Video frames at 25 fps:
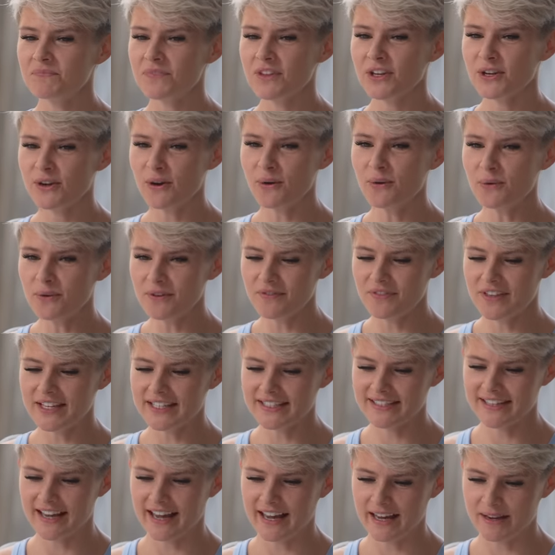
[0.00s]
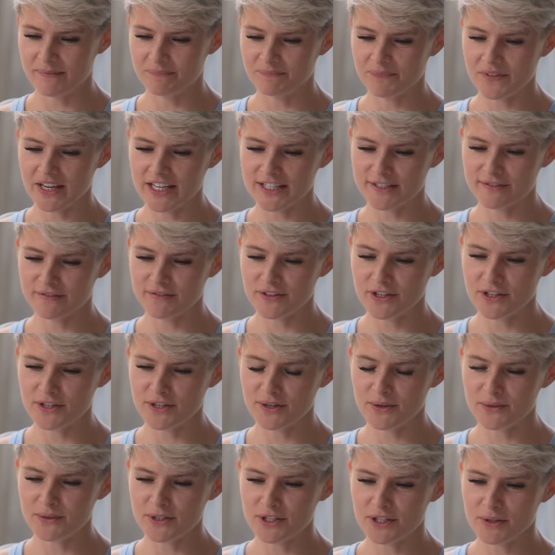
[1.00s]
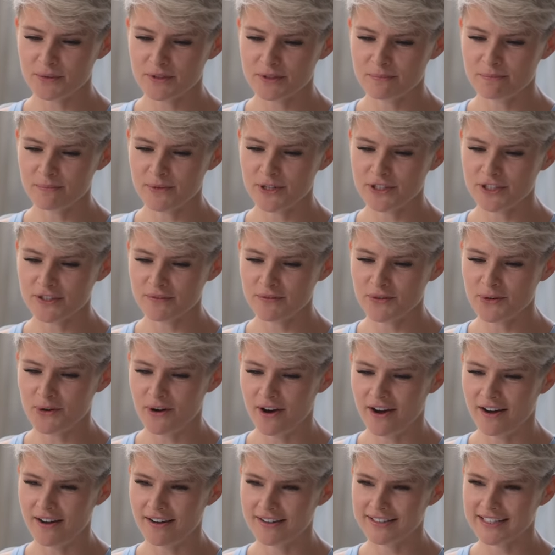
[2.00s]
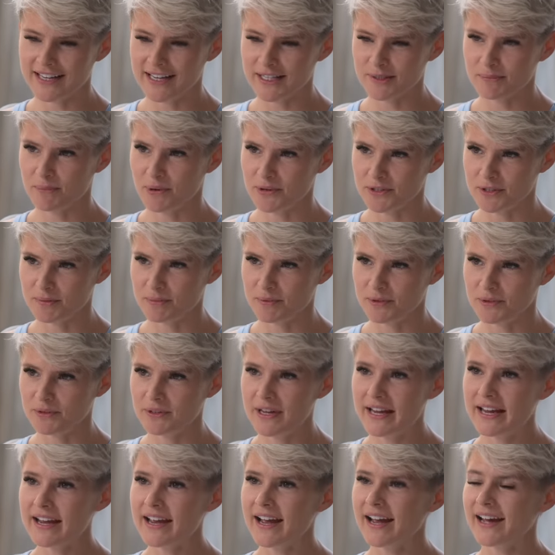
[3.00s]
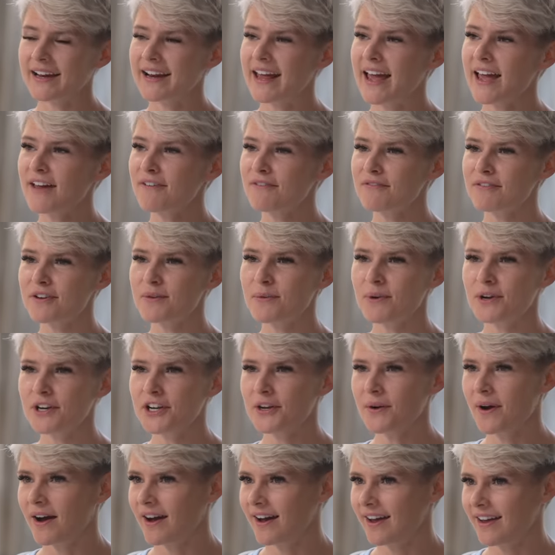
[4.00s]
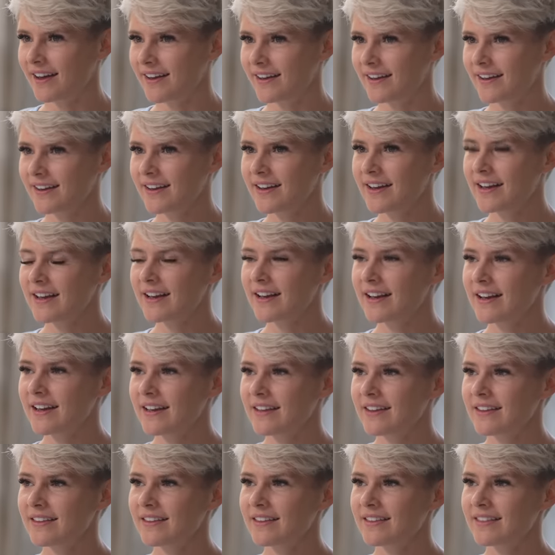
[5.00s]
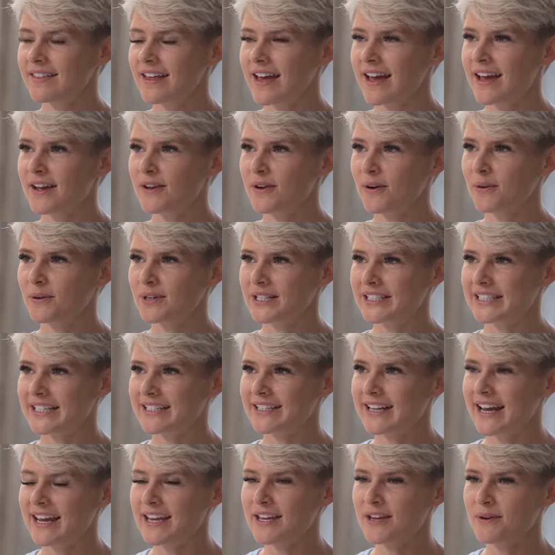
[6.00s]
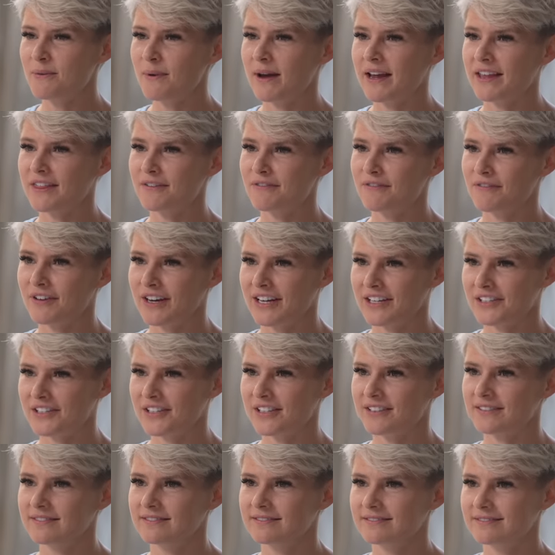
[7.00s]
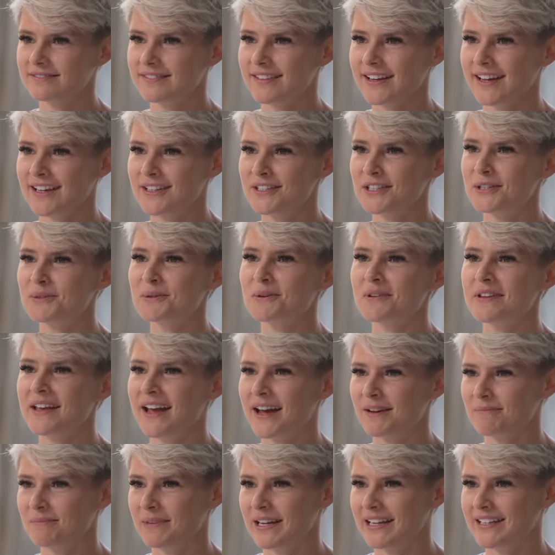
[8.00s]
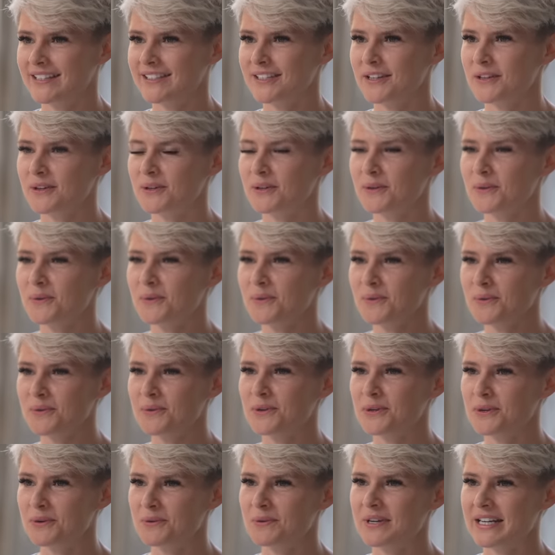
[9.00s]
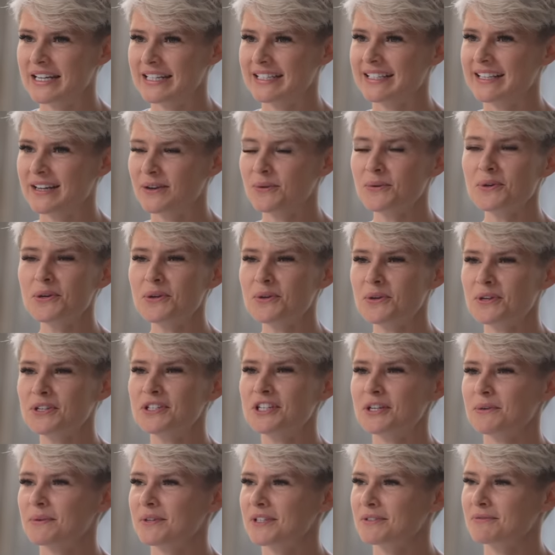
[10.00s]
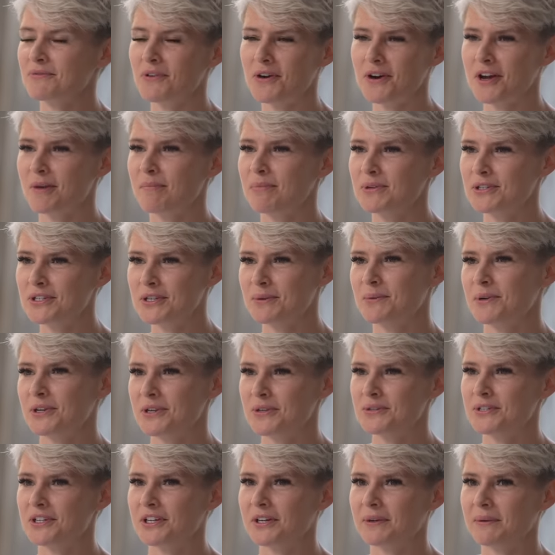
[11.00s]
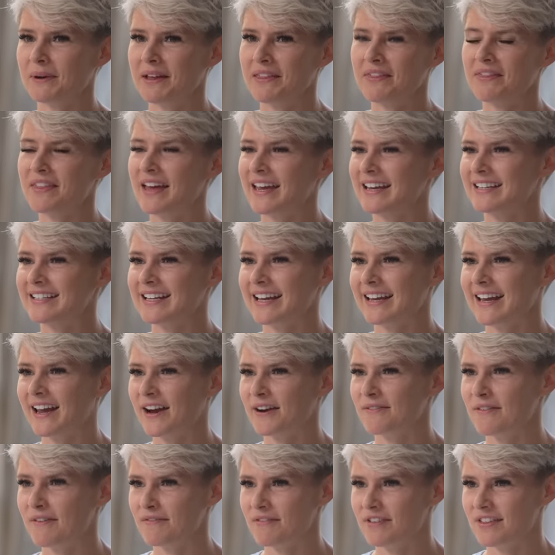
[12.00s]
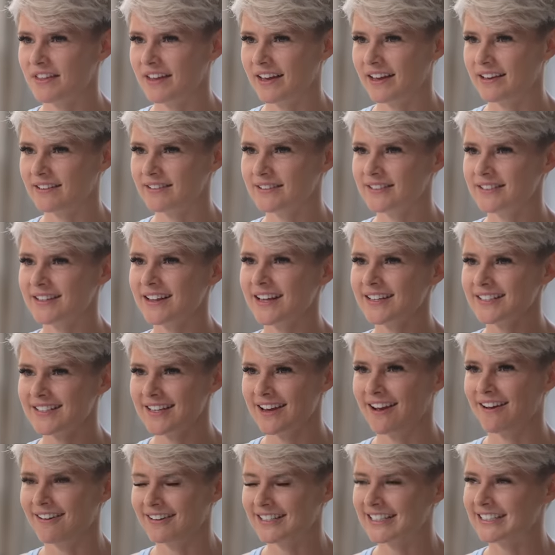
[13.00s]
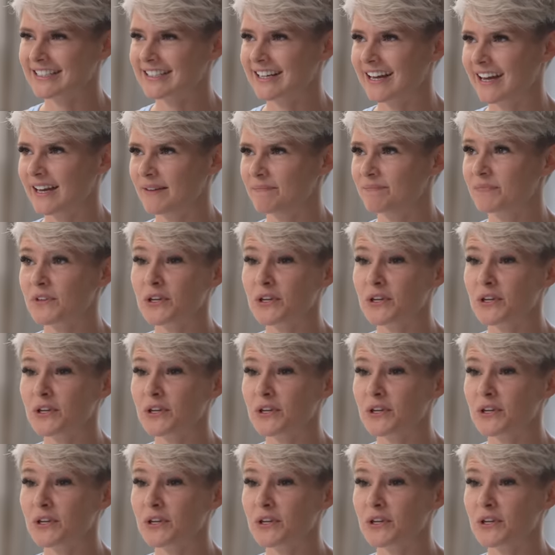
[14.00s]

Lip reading: the goal of this game is for you to do as much of your art as possible. And everyone you hire, their goal is to take away the friction and do all the admin so that all you can do is rock up and do what you do and they take care of everything else. So that's the artist game.